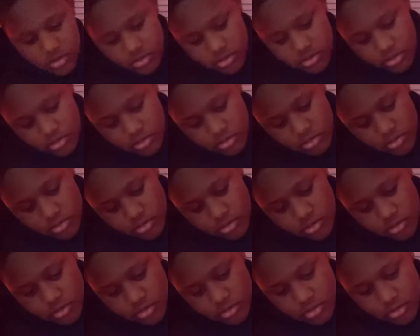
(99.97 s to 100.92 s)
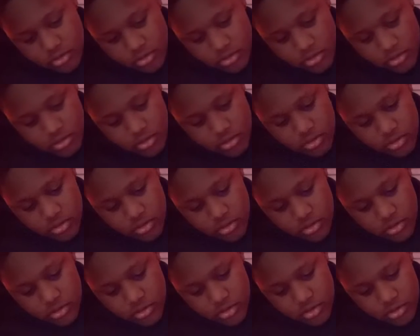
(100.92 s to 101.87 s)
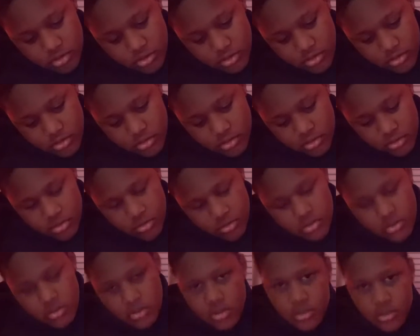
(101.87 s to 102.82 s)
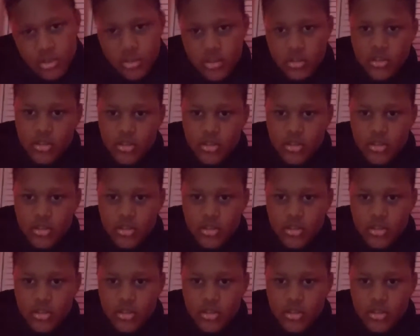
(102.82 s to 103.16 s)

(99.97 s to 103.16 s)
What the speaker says: (no one is talking)